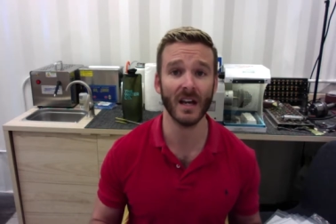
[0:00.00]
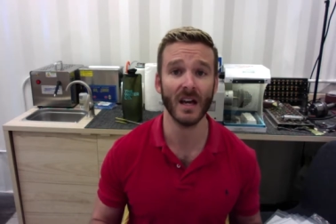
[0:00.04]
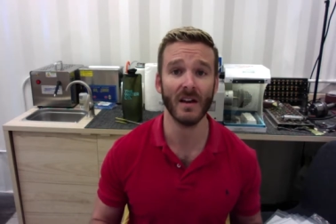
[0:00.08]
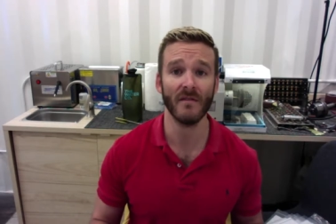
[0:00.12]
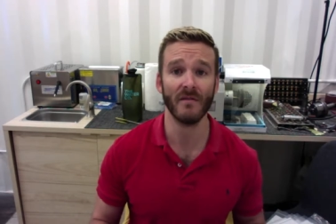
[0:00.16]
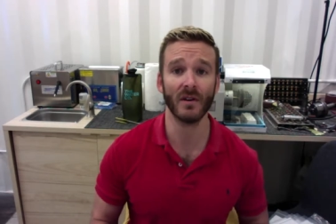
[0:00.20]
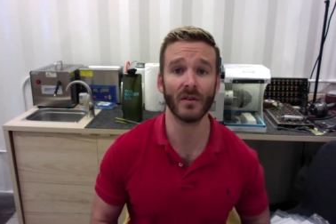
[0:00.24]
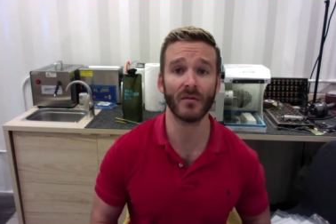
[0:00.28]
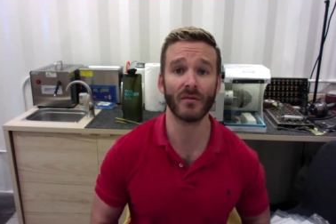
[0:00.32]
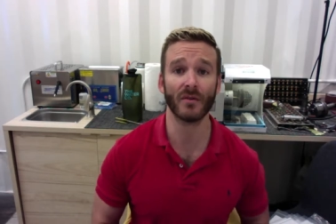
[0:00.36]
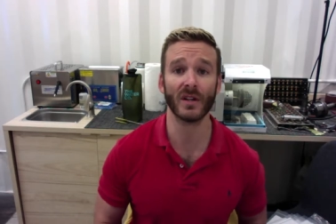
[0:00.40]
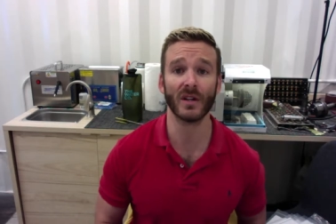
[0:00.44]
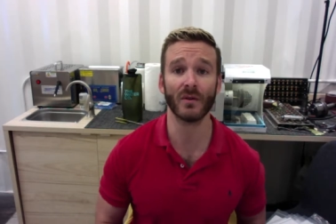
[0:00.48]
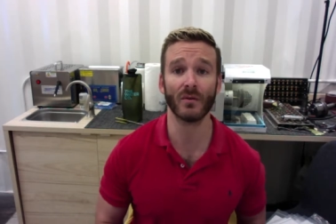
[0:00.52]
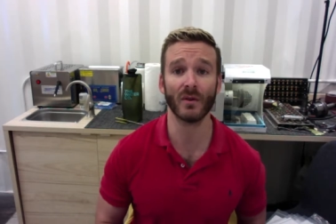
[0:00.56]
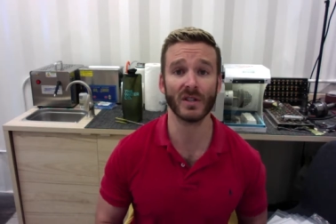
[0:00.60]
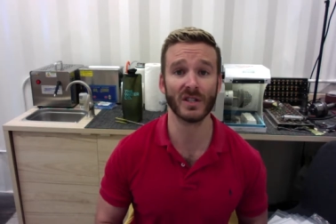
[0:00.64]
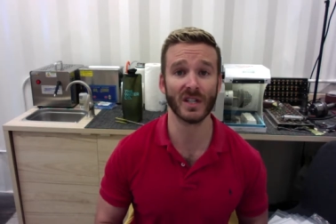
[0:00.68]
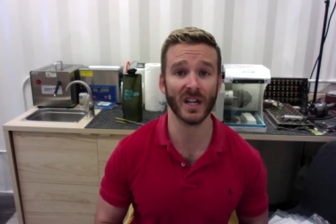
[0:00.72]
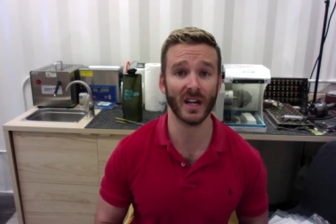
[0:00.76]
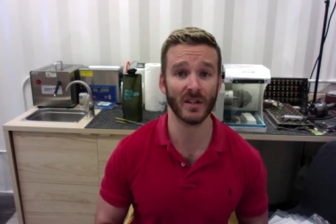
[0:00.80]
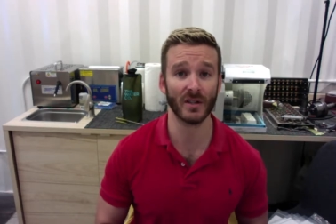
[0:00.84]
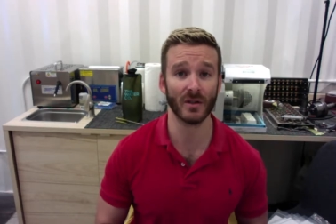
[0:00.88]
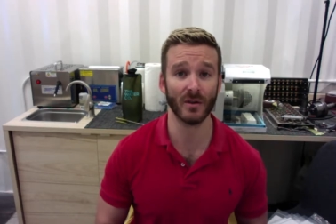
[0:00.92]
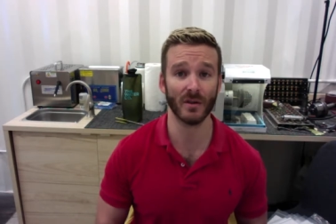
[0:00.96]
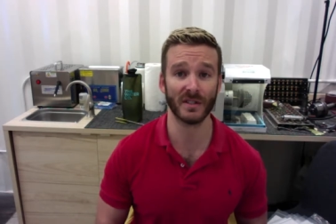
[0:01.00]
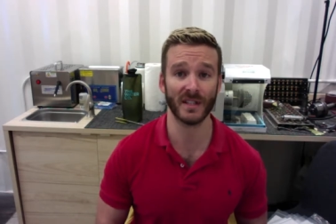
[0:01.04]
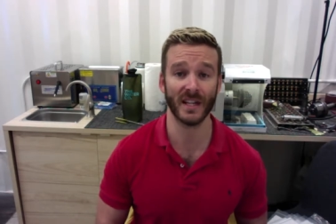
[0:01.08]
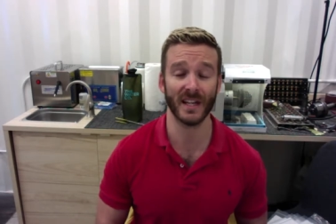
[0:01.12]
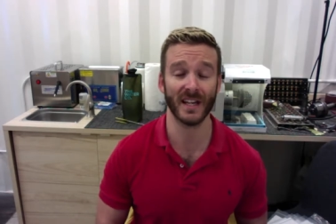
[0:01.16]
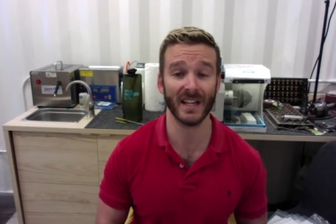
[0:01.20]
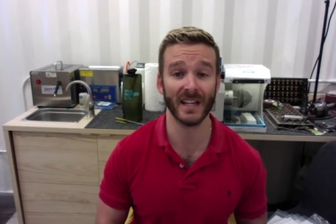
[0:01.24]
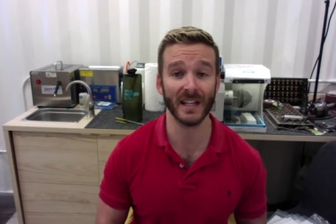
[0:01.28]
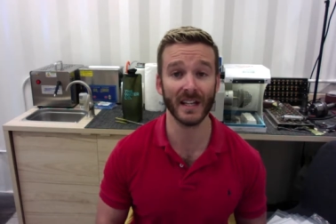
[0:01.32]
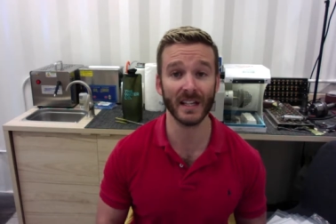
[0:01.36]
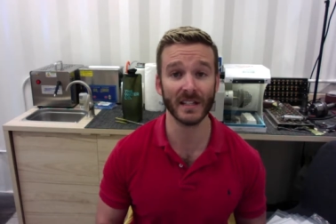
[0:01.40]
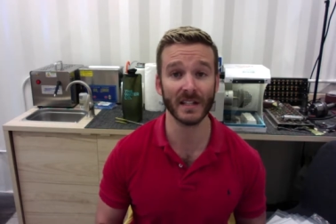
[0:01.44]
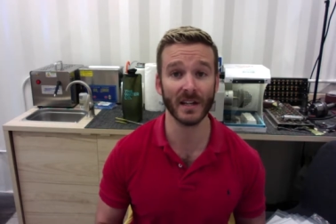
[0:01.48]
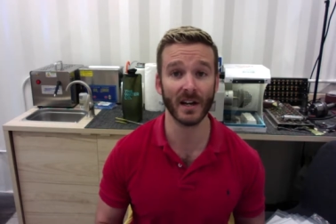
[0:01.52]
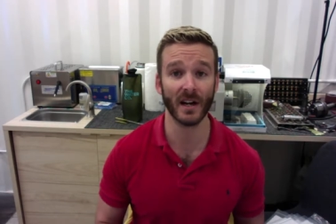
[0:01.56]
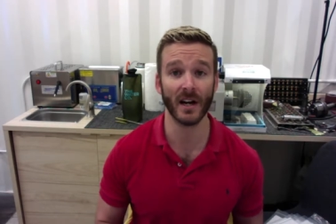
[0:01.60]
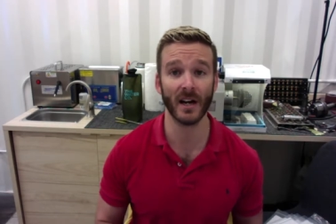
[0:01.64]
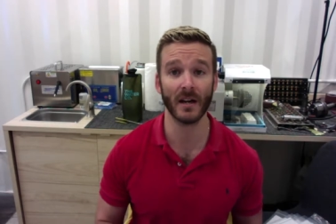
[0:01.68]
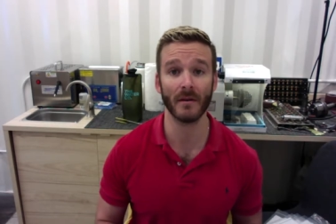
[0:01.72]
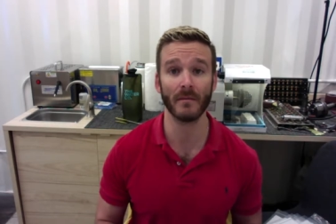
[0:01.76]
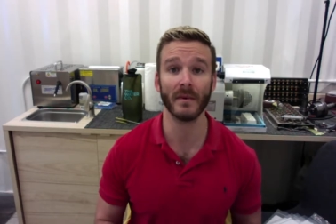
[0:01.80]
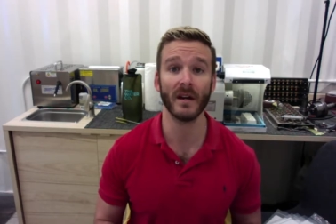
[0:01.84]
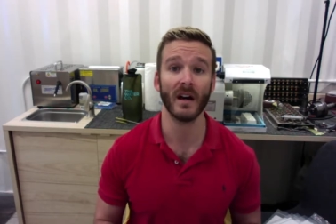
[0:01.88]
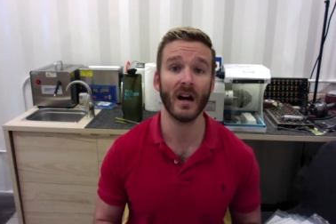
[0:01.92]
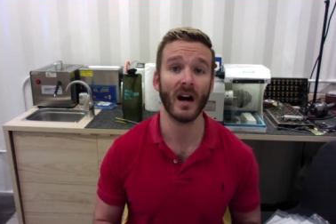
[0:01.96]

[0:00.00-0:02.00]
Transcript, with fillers: feel free to reach out to us at any time,